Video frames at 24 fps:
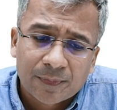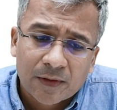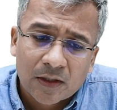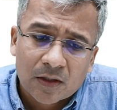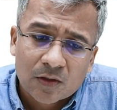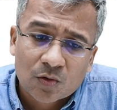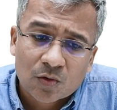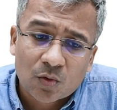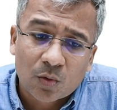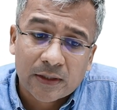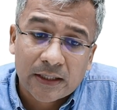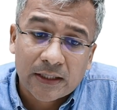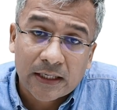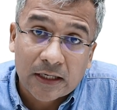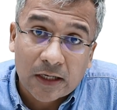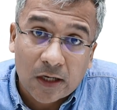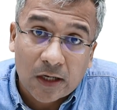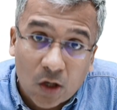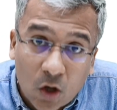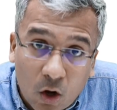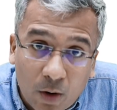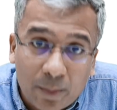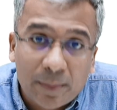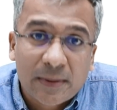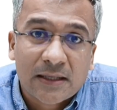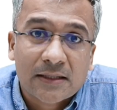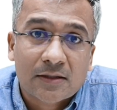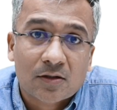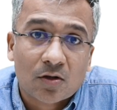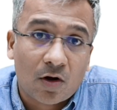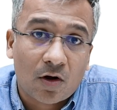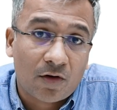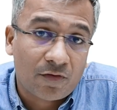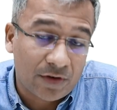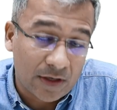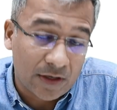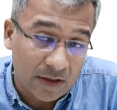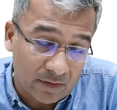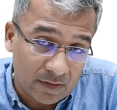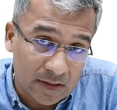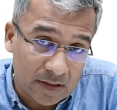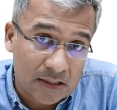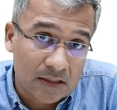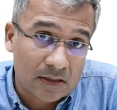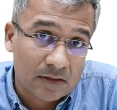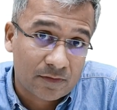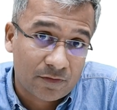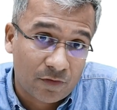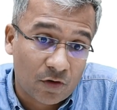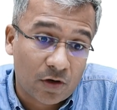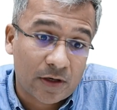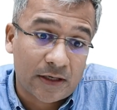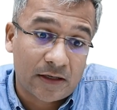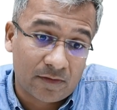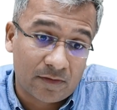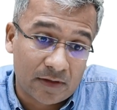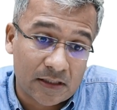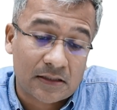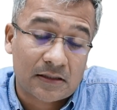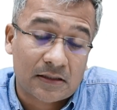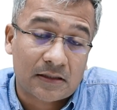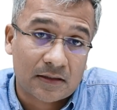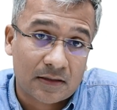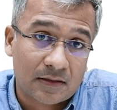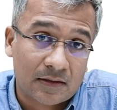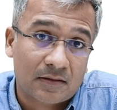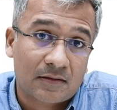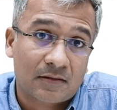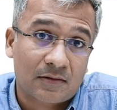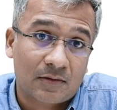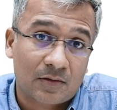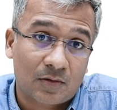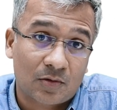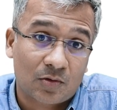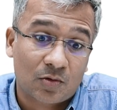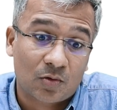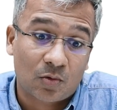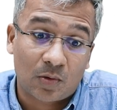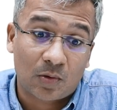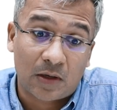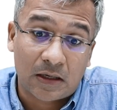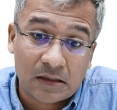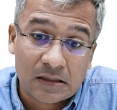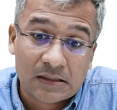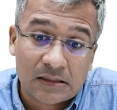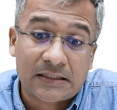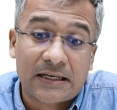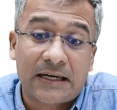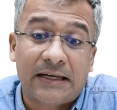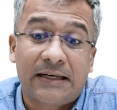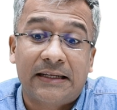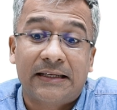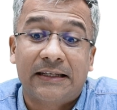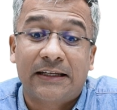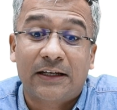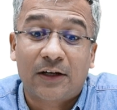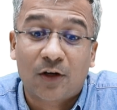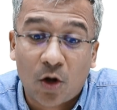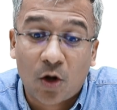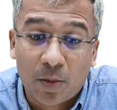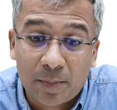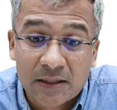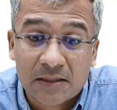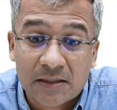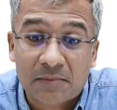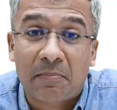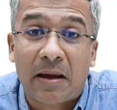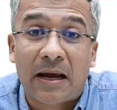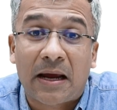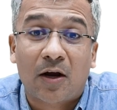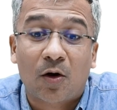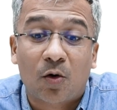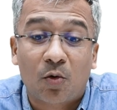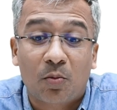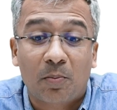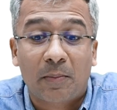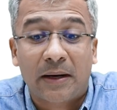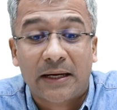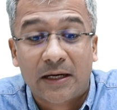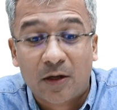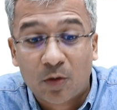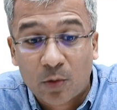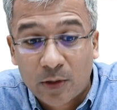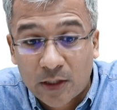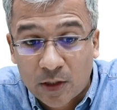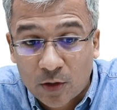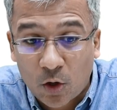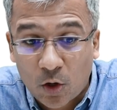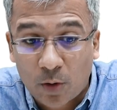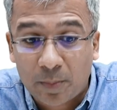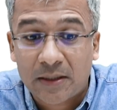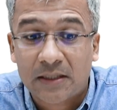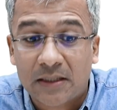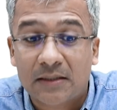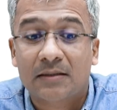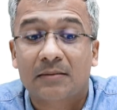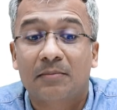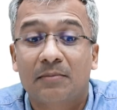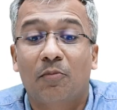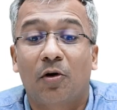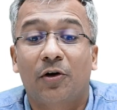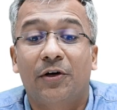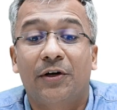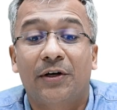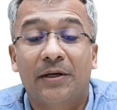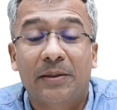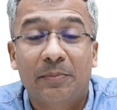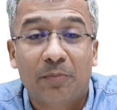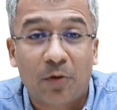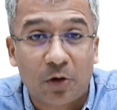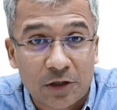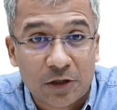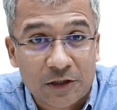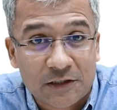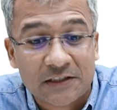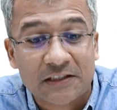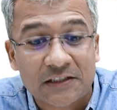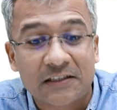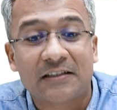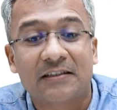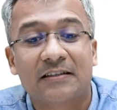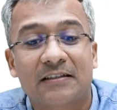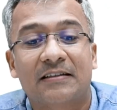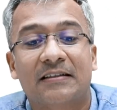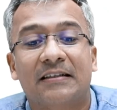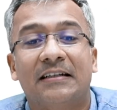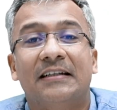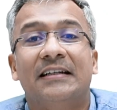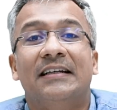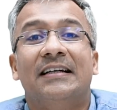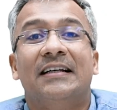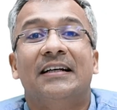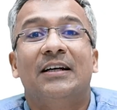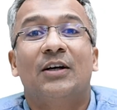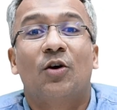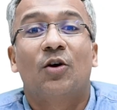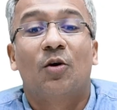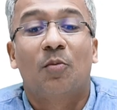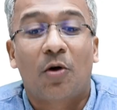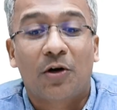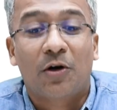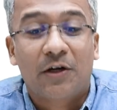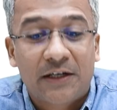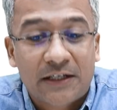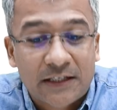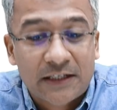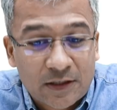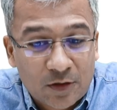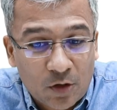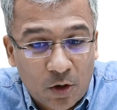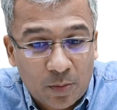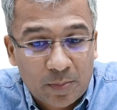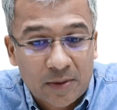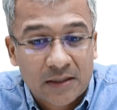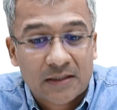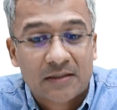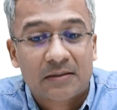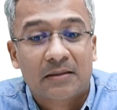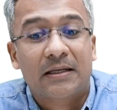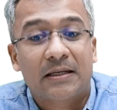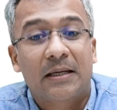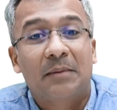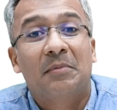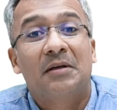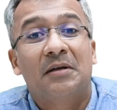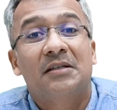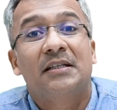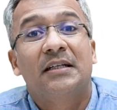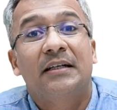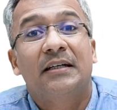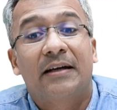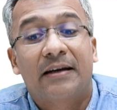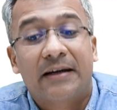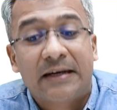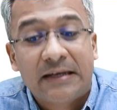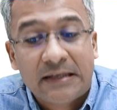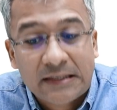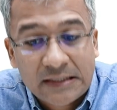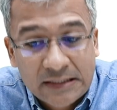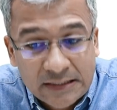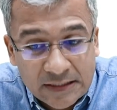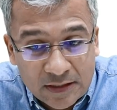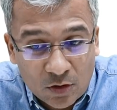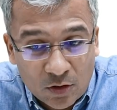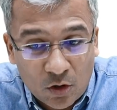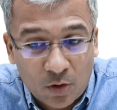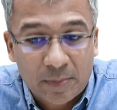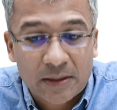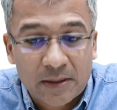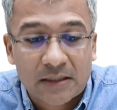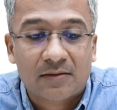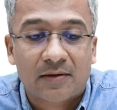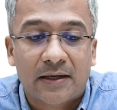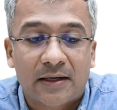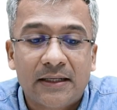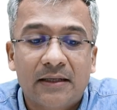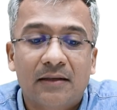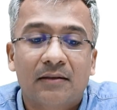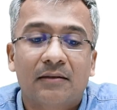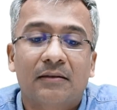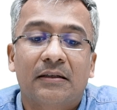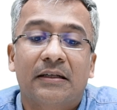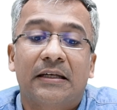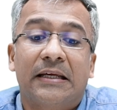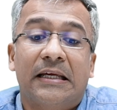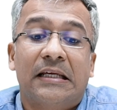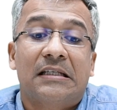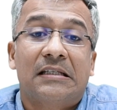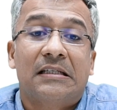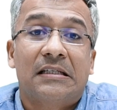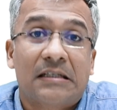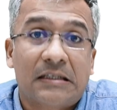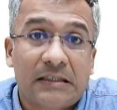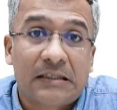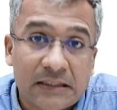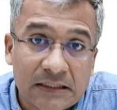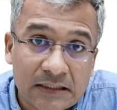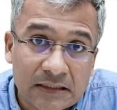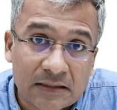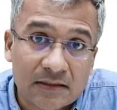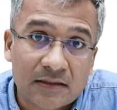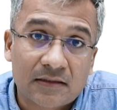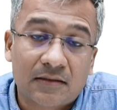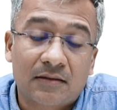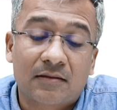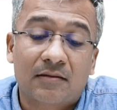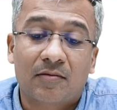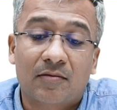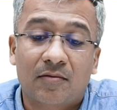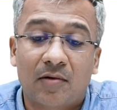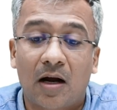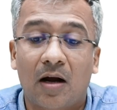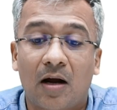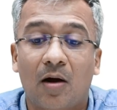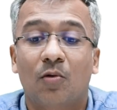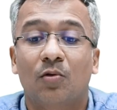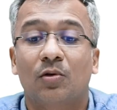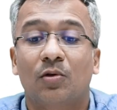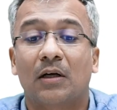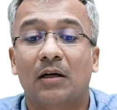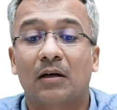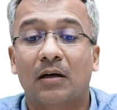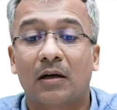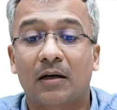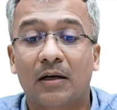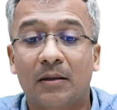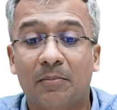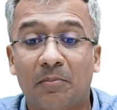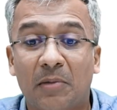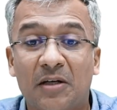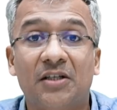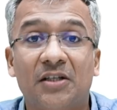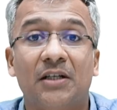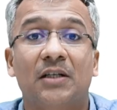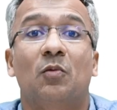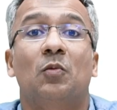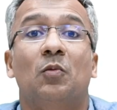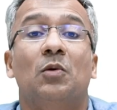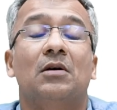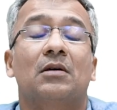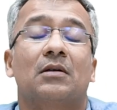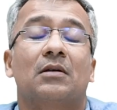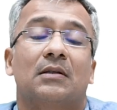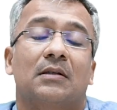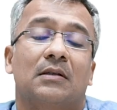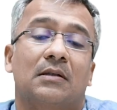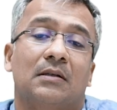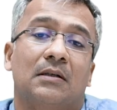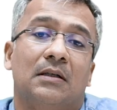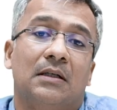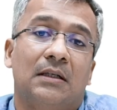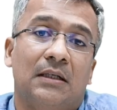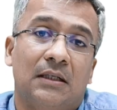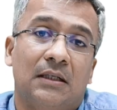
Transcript: So economics of for investors. So understanding economics, microeconomics, monetary policies, commodity economics, emerging trend in economics, right? Case studies, how the current budget works